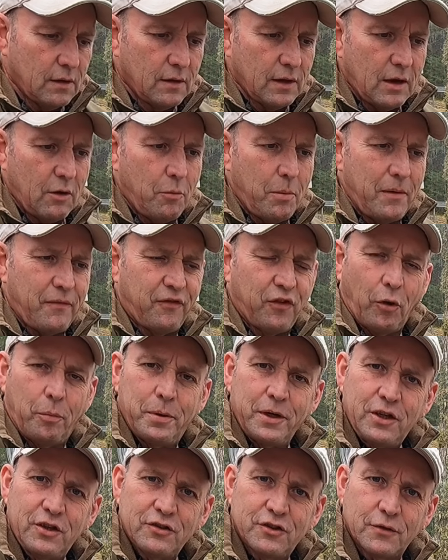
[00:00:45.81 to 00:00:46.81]
they're a bit
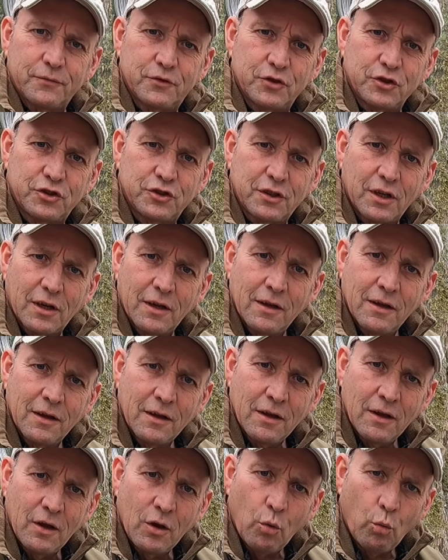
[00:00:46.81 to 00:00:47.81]
floppy because I've just
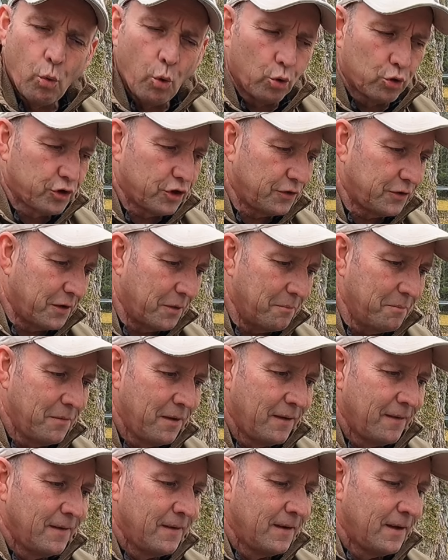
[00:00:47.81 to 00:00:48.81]
watered them,
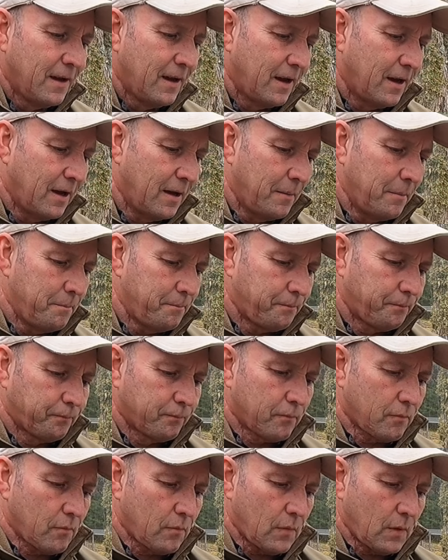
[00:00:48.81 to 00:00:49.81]
um,
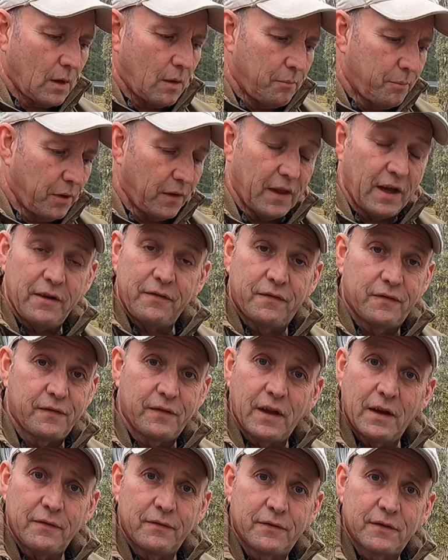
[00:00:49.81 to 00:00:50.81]
but they've
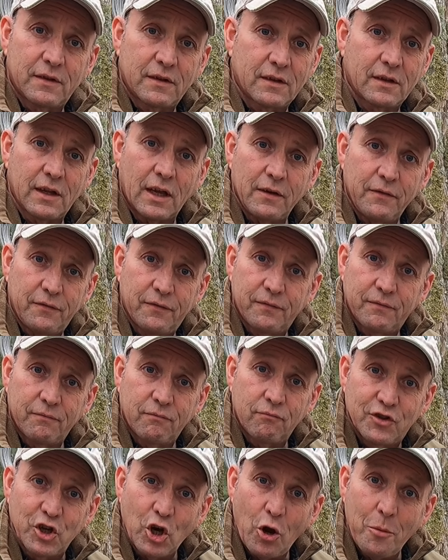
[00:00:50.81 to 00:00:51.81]
they've they've
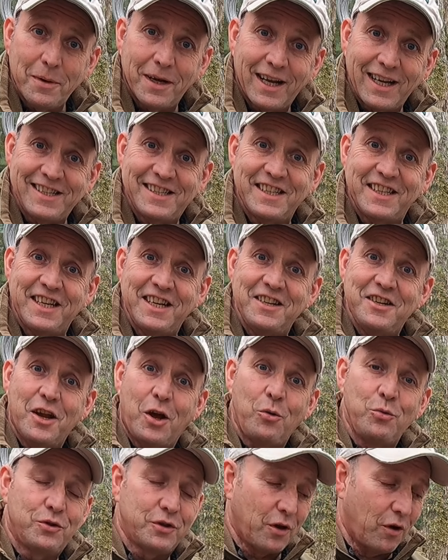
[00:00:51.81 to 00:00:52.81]
germinated in
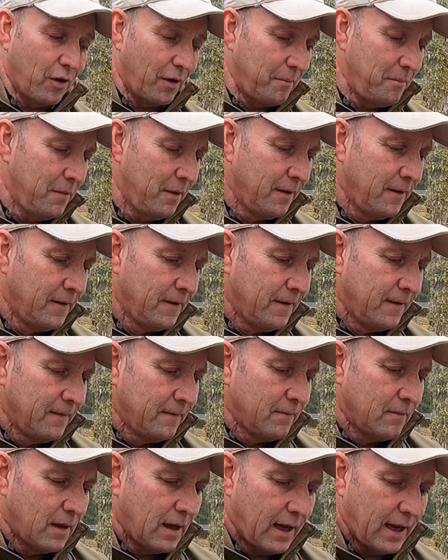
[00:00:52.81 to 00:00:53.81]
no time,
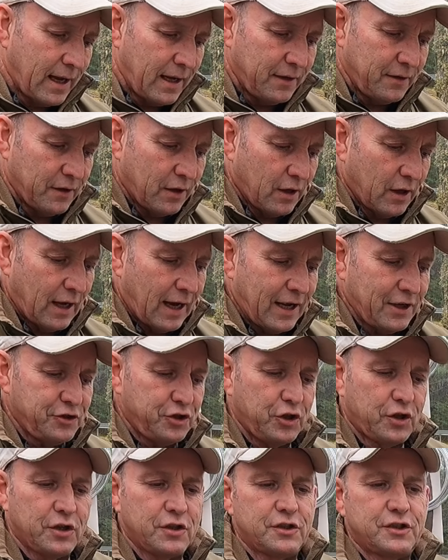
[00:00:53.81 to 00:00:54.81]
and uh,
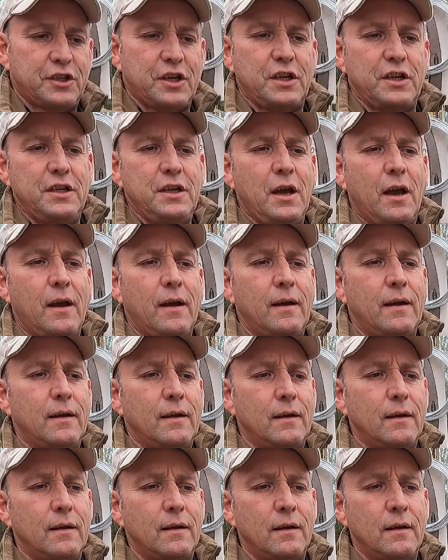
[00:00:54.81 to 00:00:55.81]
as you can see,
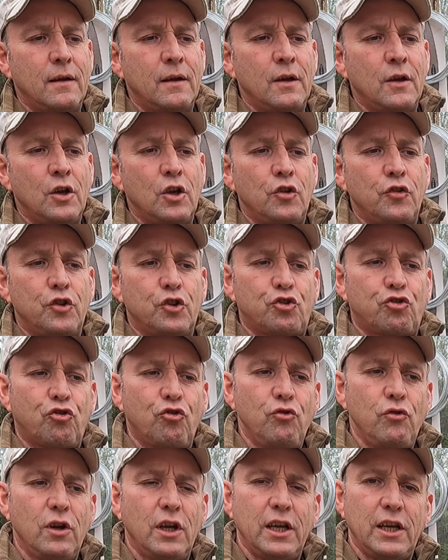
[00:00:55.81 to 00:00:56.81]
the
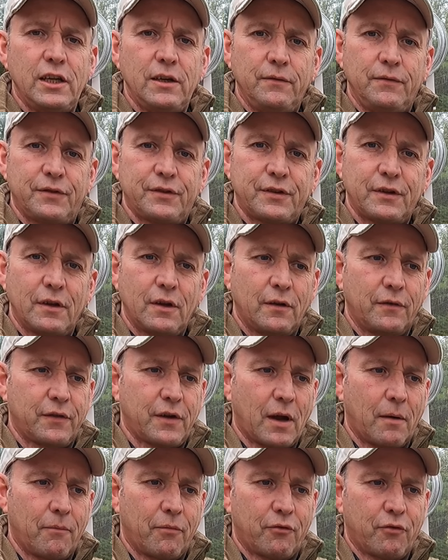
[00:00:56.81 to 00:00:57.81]
true leaves have
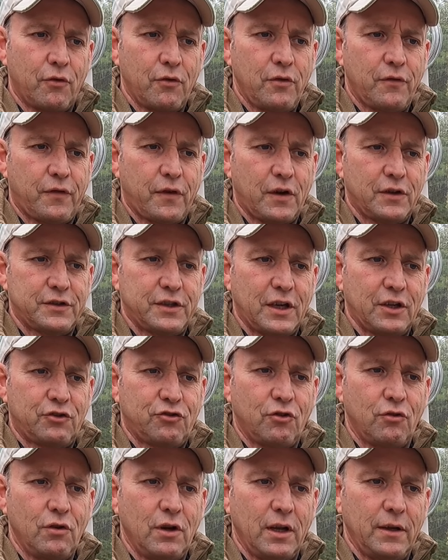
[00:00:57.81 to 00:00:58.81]
come through. The first set of
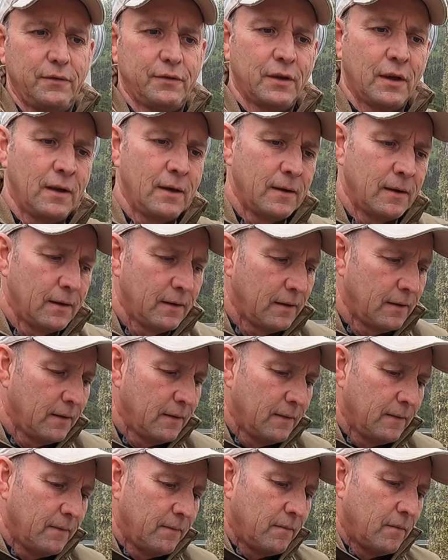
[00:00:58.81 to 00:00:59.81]
true leaves,
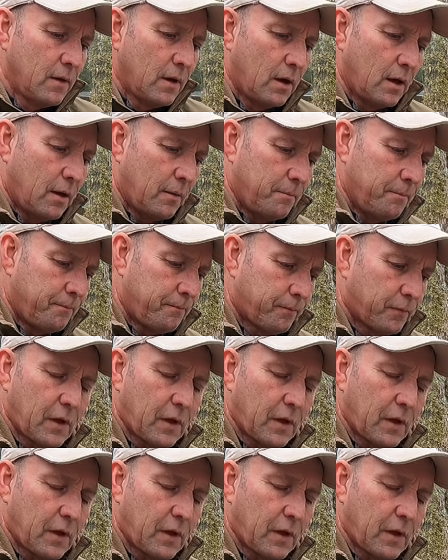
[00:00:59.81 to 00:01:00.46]
um,